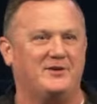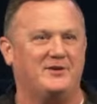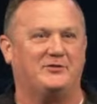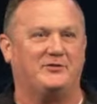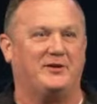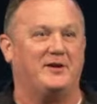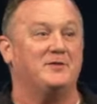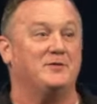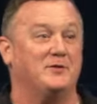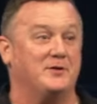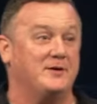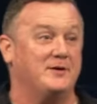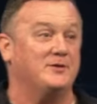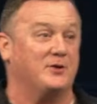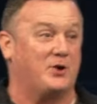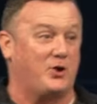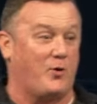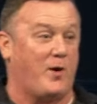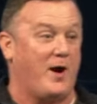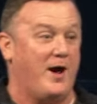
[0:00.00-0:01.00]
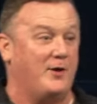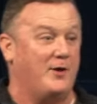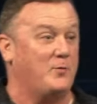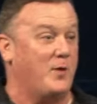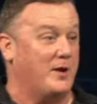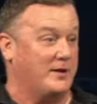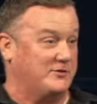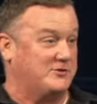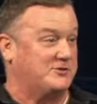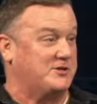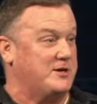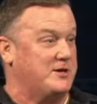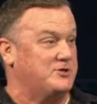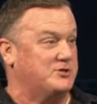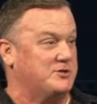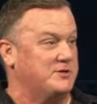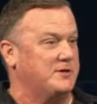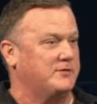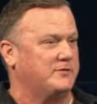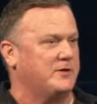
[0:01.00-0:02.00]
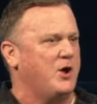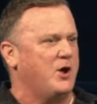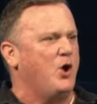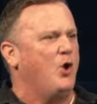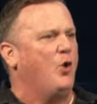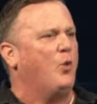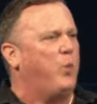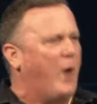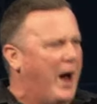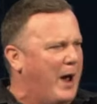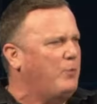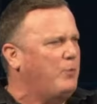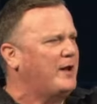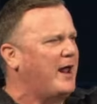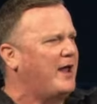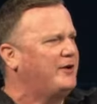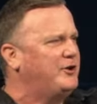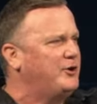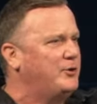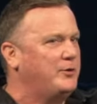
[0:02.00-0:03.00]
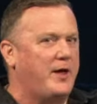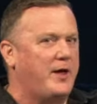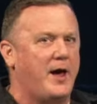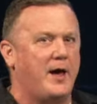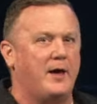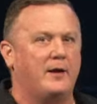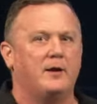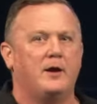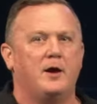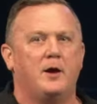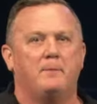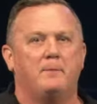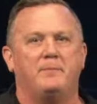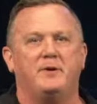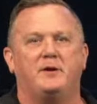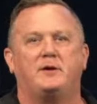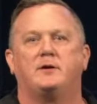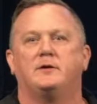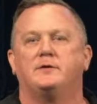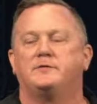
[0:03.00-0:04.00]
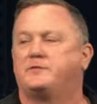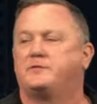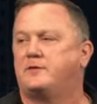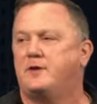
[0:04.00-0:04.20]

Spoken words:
is in the crowd while he's teaching this. Why would I do that? Because